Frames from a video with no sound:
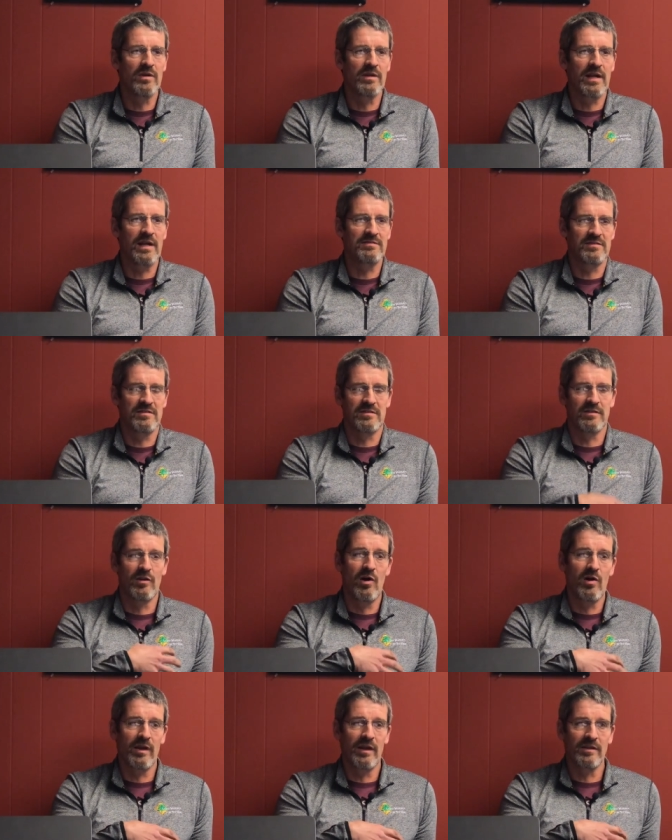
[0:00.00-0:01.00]
has this
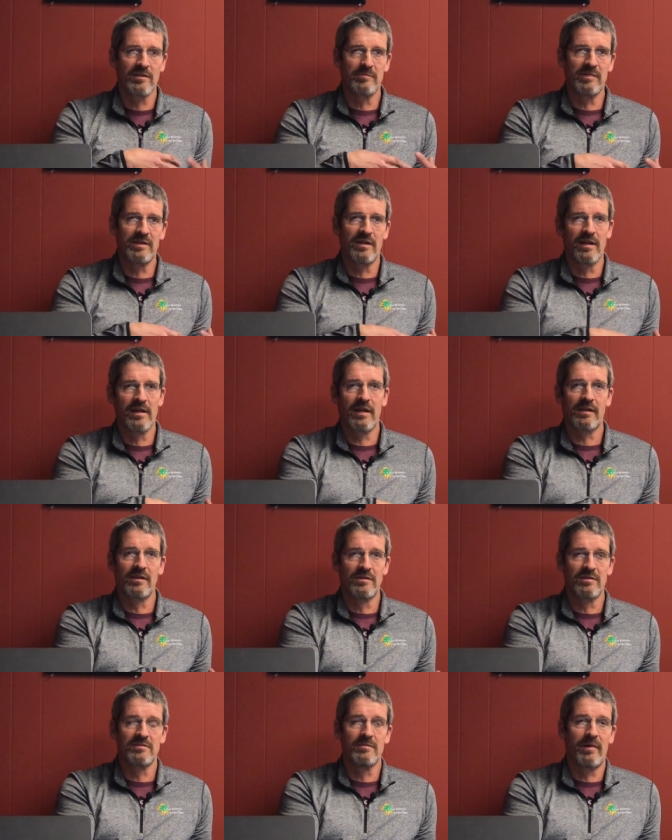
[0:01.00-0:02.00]
longing to be
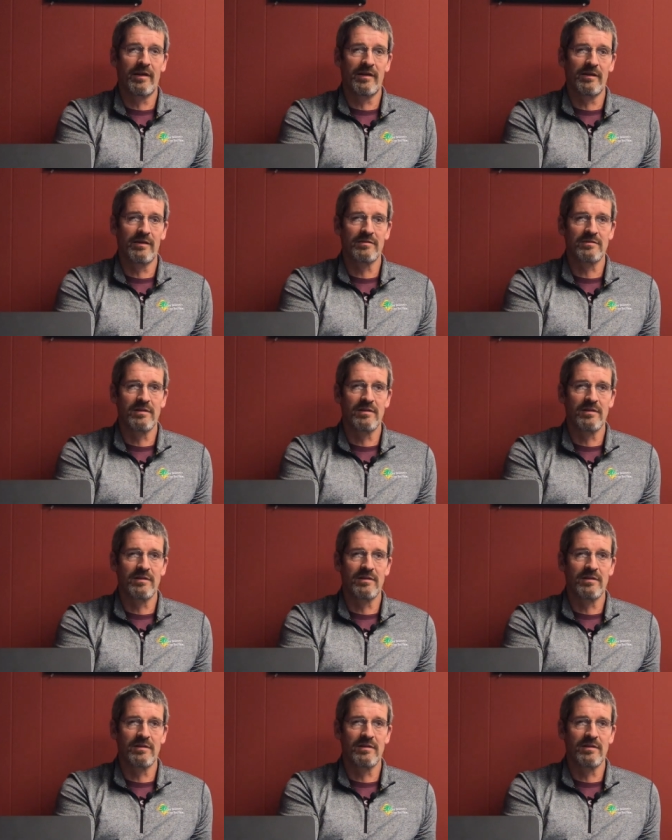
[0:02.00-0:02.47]
connected to somebody else,